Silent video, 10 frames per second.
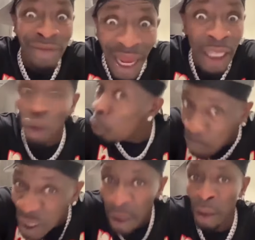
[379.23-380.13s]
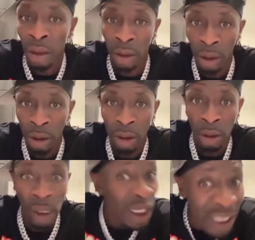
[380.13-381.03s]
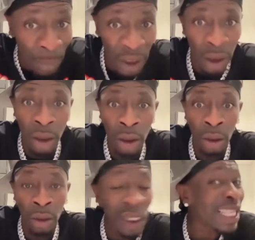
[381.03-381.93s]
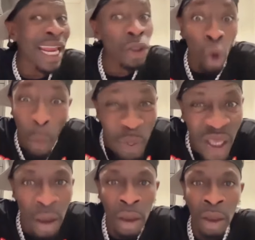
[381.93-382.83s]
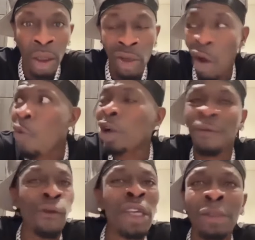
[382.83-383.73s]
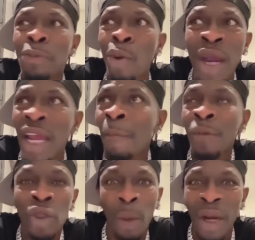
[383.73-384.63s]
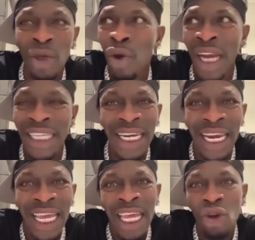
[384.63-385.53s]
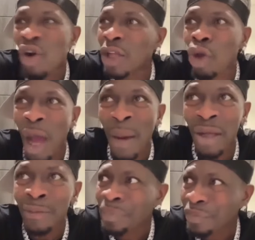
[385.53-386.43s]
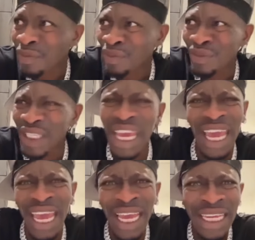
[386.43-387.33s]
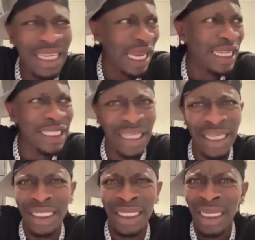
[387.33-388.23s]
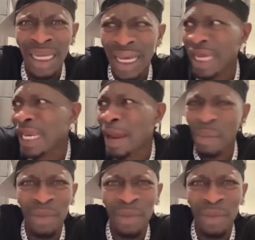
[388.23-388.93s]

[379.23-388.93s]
Right now, internet open. Understand me? Internet open. Don't watch foolish people where somebody who can't get there. You can't talk about and this and this and